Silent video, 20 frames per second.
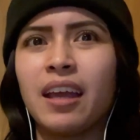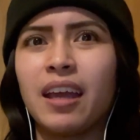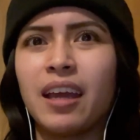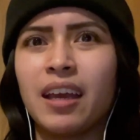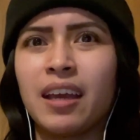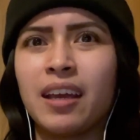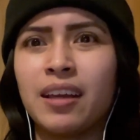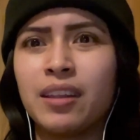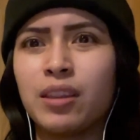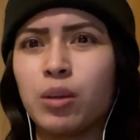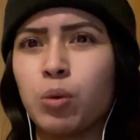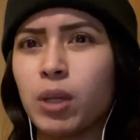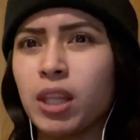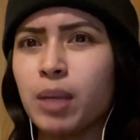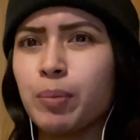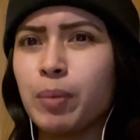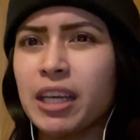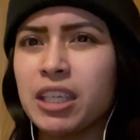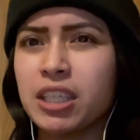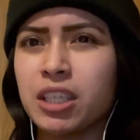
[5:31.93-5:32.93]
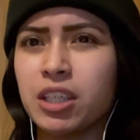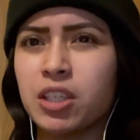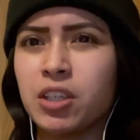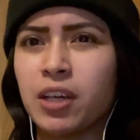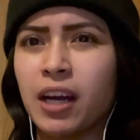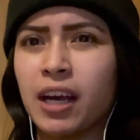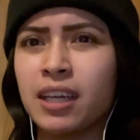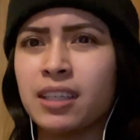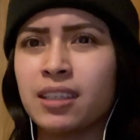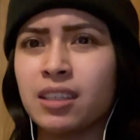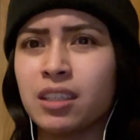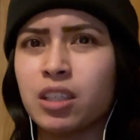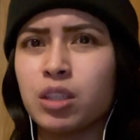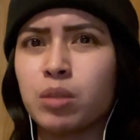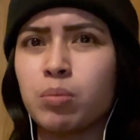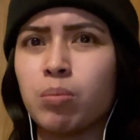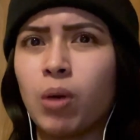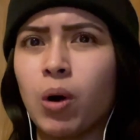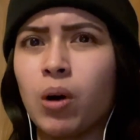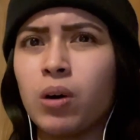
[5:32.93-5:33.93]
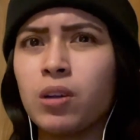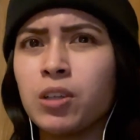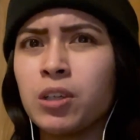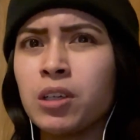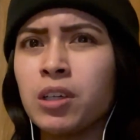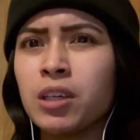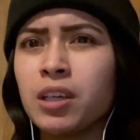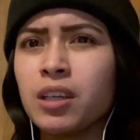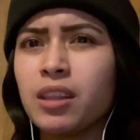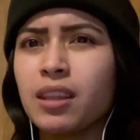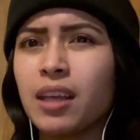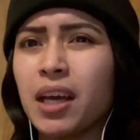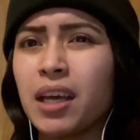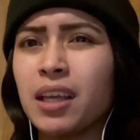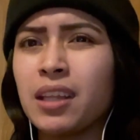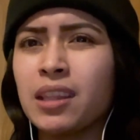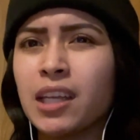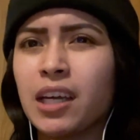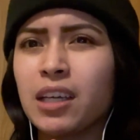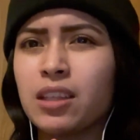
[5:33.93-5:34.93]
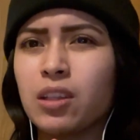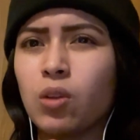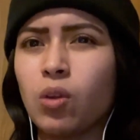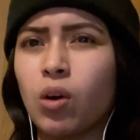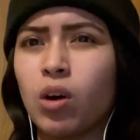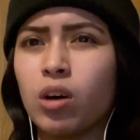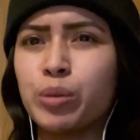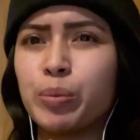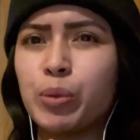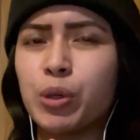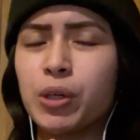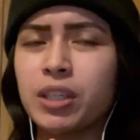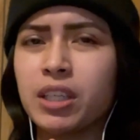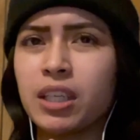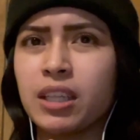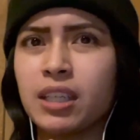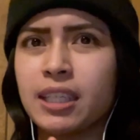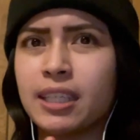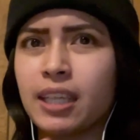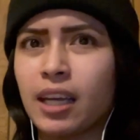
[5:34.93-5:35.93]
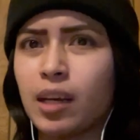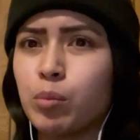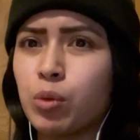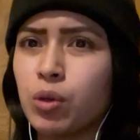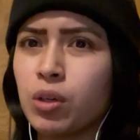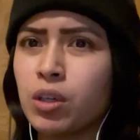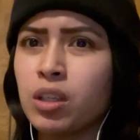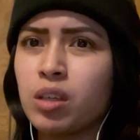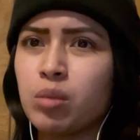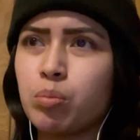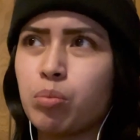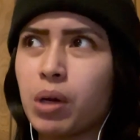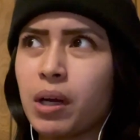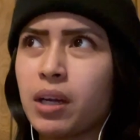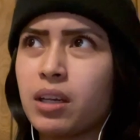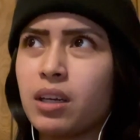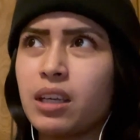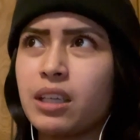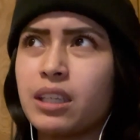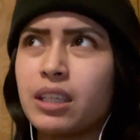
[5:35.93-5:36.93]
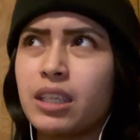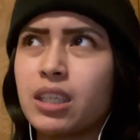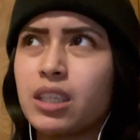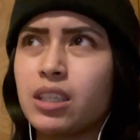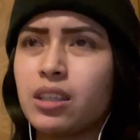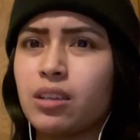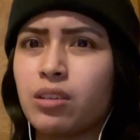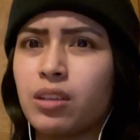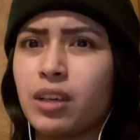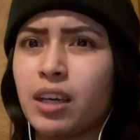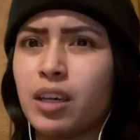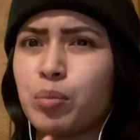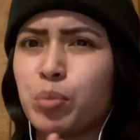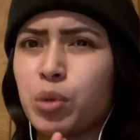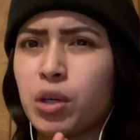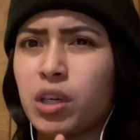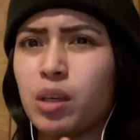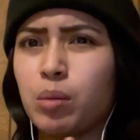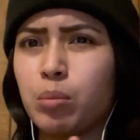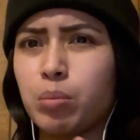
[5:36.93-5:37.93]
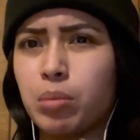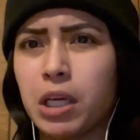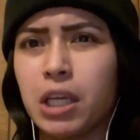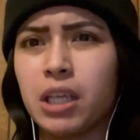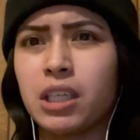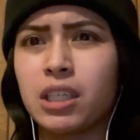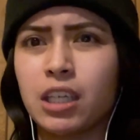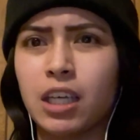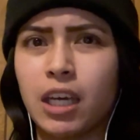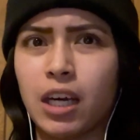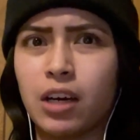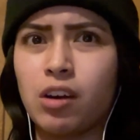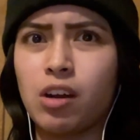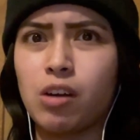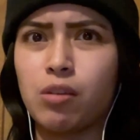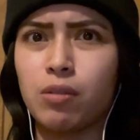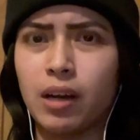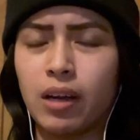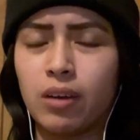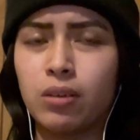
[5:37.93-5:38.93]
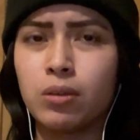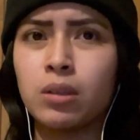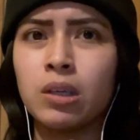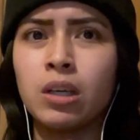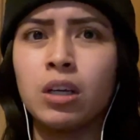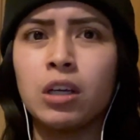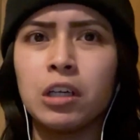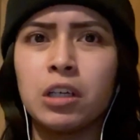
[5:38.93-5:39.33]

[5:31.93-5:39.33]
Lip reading: And the one that my sister has, it's smaller than like the longboards and the skateboards, but it's still like pretty big to carry around.